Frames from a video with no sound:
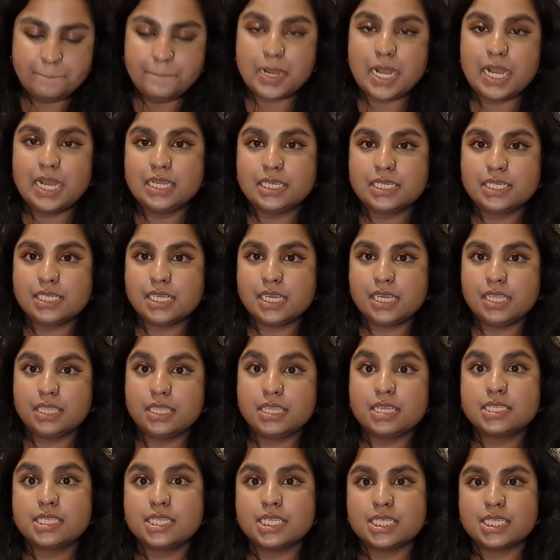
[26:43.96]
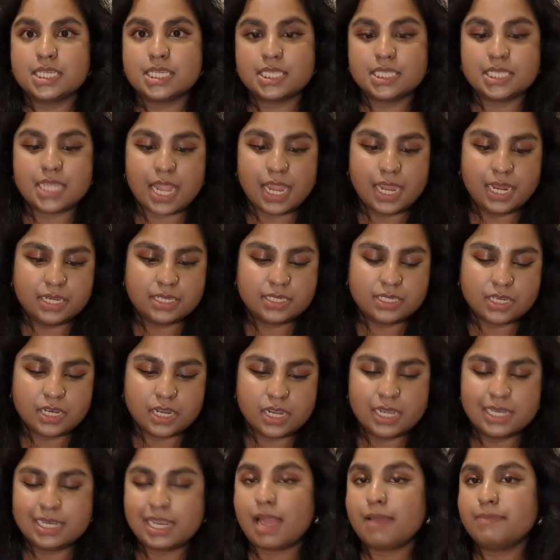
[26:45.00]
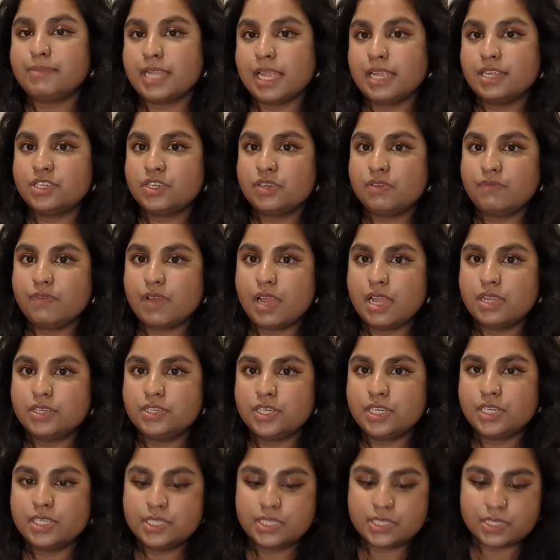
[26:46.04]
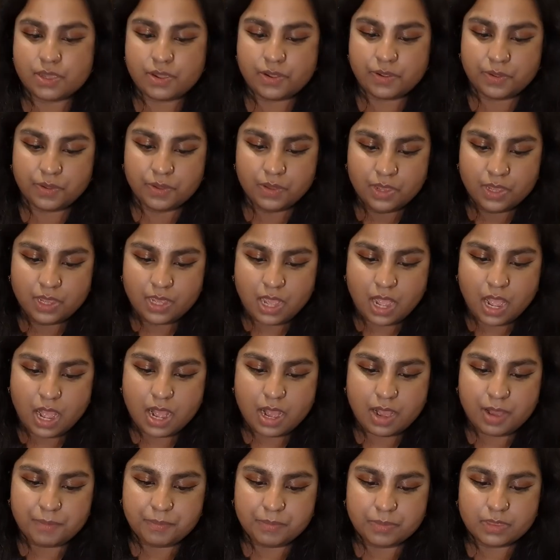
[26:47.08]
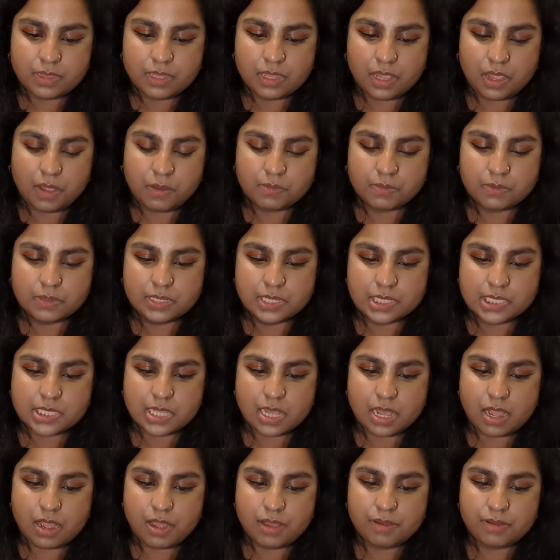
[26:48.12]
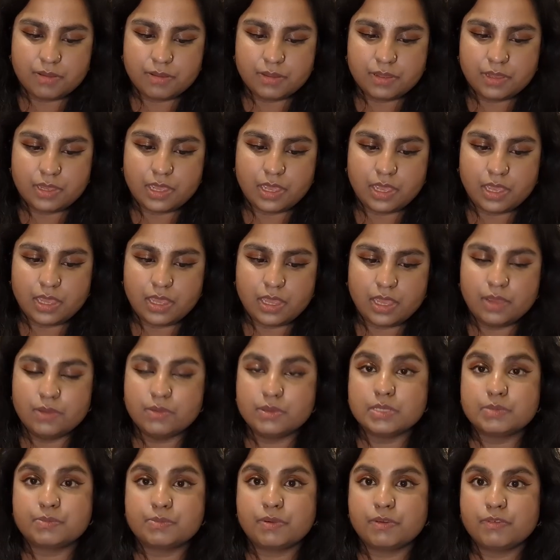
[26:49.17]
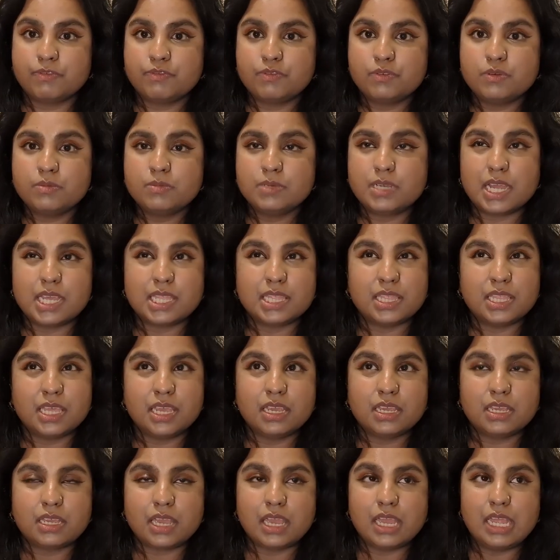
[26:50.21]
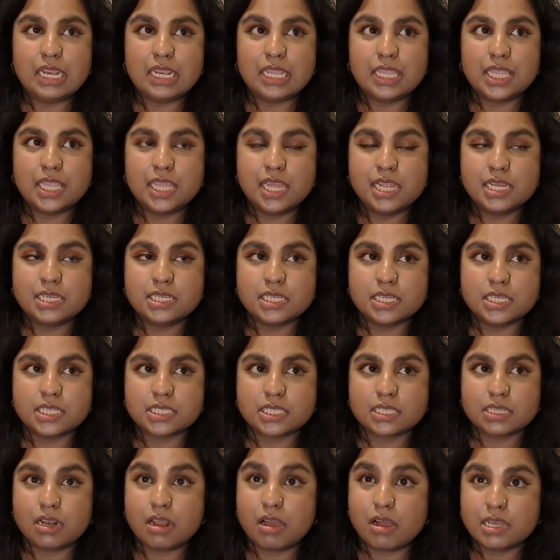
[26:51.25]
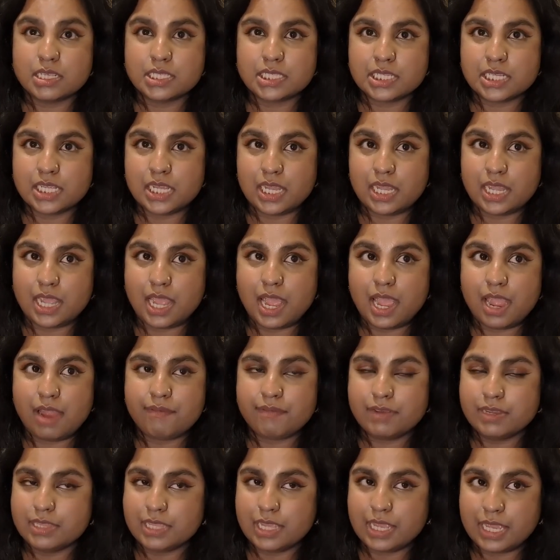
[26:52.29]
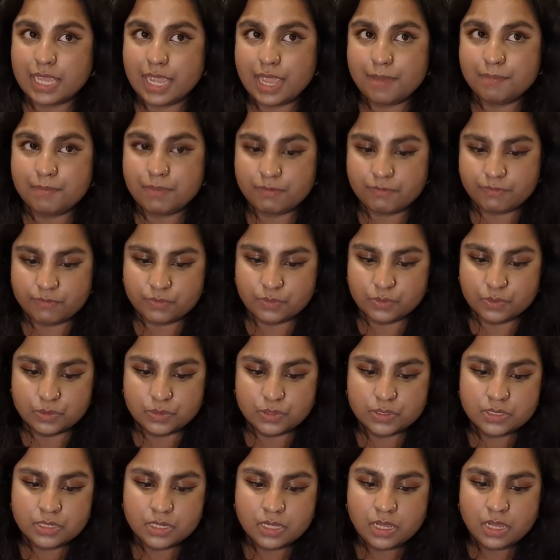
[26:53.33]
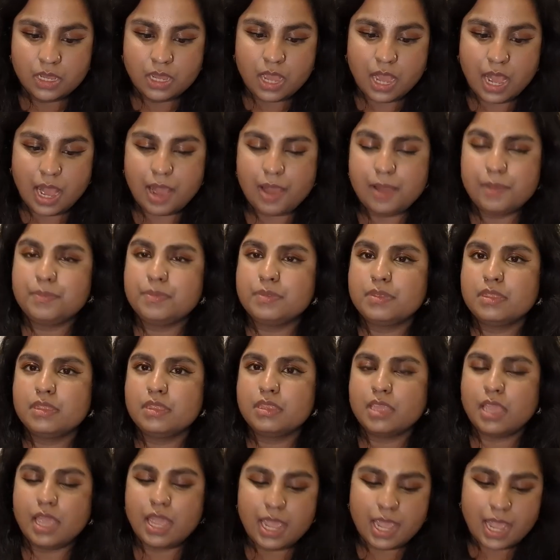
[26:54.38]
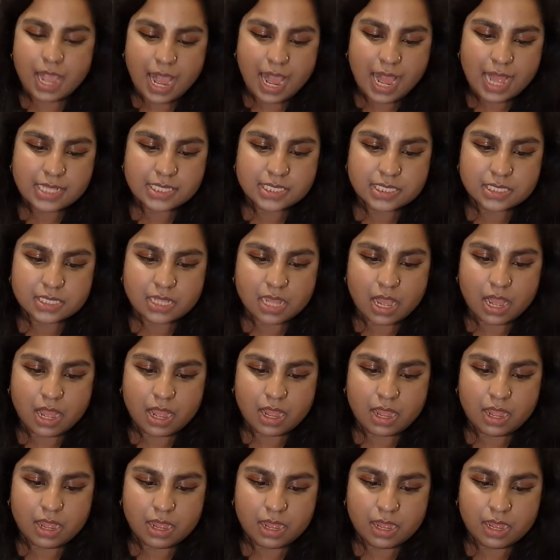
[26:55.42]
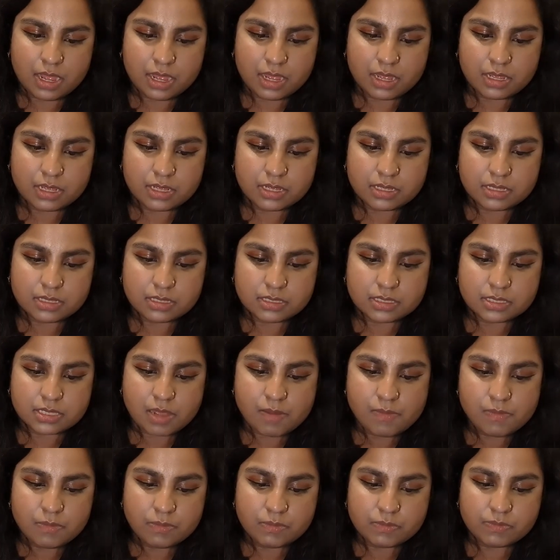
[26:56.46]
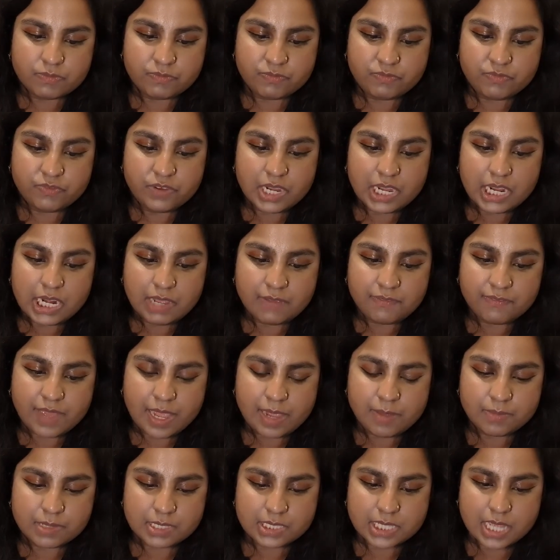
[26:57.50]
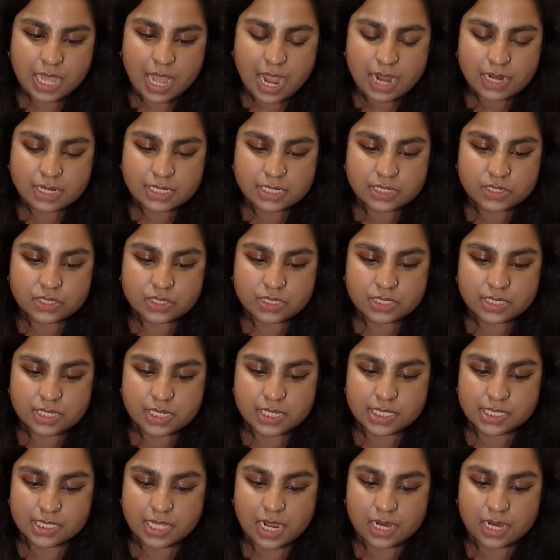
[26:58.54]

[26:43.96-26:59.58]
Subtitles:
But this is the stage adaptation version. So it was performed, I think, in theatres last year and the year before. It has some really famous actors